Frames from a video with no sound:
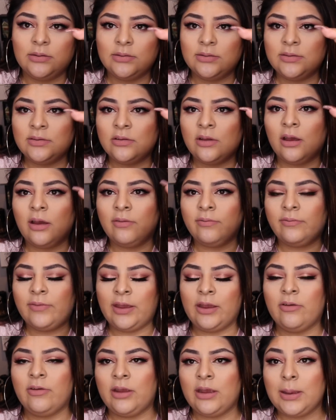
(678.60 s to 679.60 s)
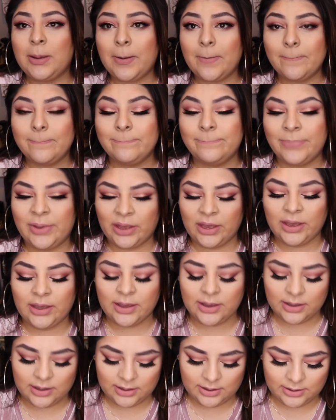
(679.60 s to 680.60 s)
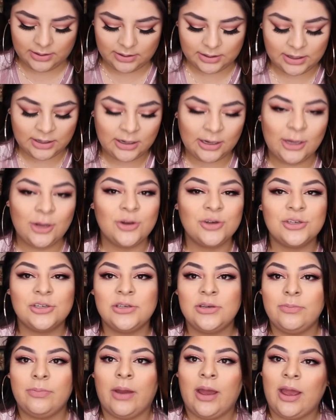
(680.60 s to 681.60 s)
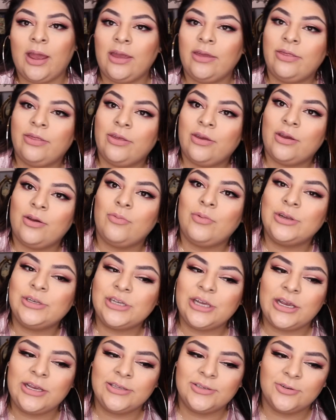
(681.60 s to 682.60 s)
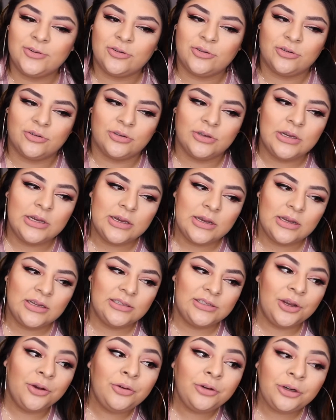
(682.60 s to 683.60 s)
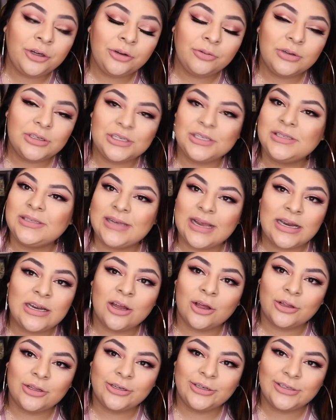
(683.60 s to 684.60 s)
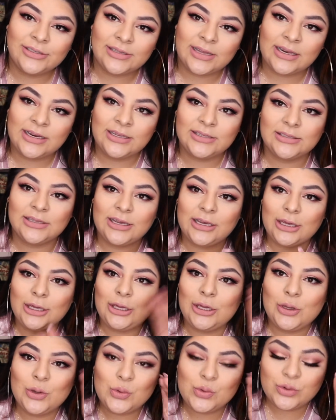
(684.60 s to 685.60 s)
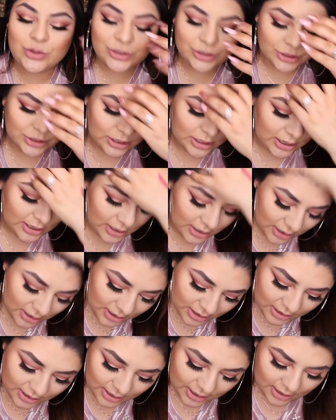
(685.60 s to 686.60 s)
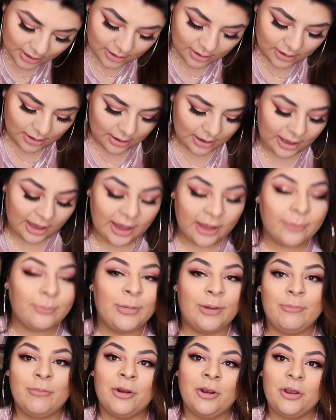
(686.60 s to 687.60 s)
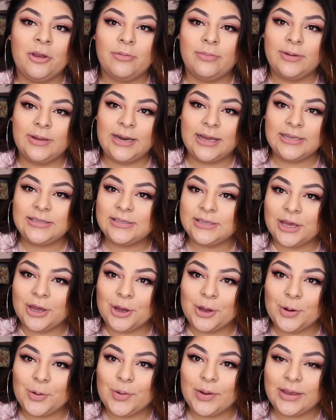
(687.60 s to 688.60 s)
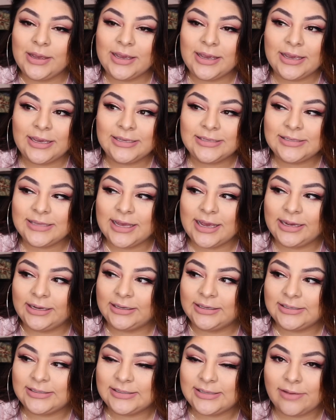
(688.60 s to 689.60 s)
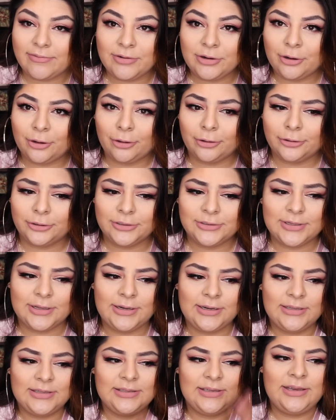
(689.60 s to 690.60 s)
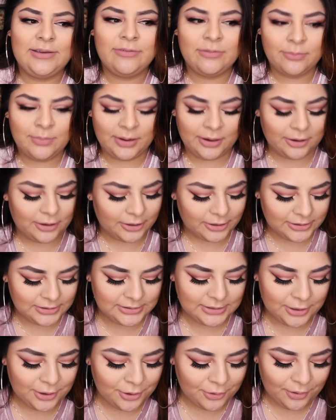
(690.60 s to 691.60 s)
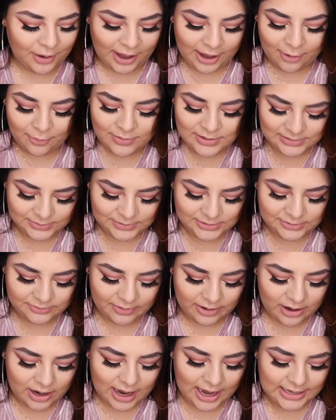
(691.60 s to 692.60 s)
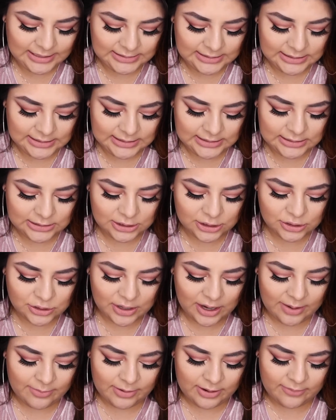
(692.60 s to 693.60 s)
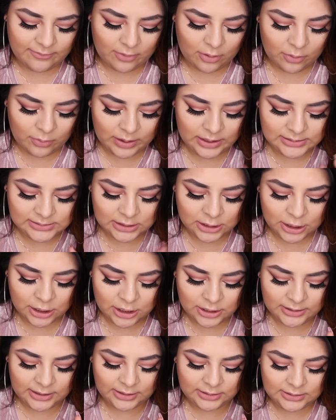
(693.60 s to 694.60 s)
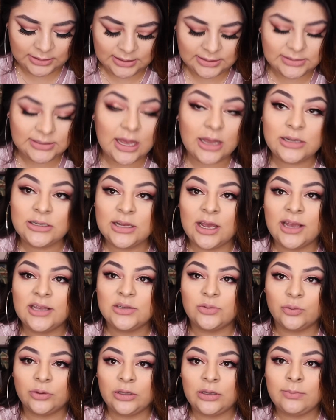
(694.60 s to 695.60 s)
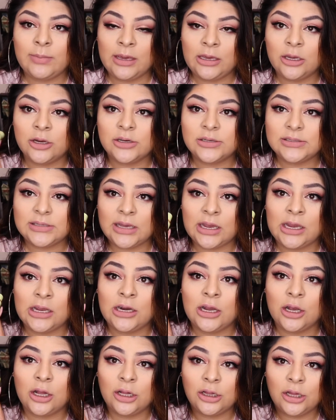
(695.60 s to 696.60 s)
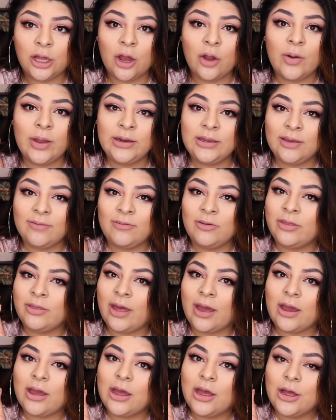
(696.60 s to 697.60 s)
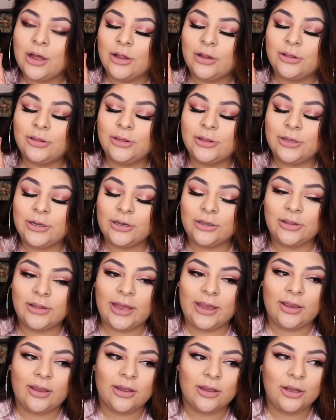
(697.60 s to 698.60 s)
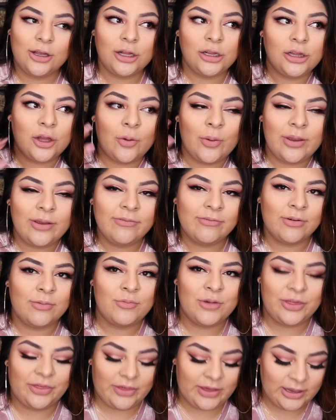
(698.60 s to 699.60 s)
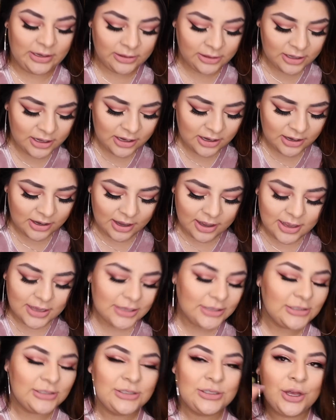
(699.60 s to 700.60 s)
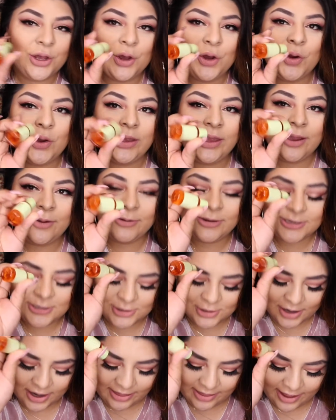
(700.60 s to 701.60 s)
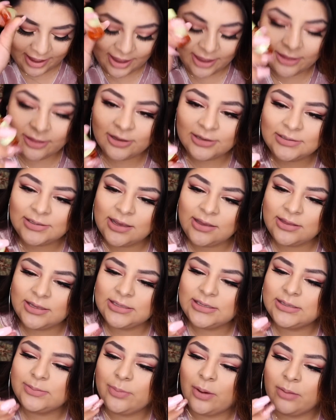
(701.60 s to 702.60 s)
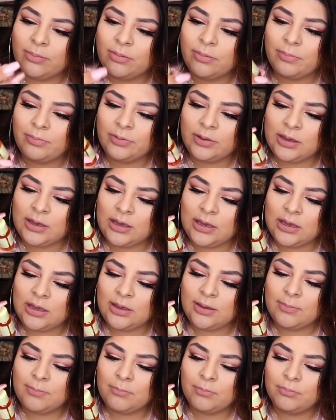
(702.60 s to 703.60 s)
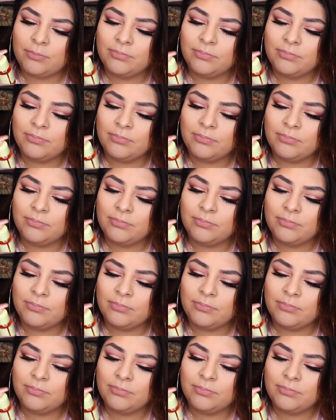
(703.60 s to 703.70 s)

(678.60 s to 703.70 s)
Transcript: It's not very big, and I usually buy the Witch Hazel toner, which is $10, and it's like huge. And my Mario Badescu is like $7, and it's even bigger. So I always was very hesitant to try, but I've always heard that this does really make your skin glow and give you that look, like glowing from within look. So I can't wait to try that. It looks like this is probably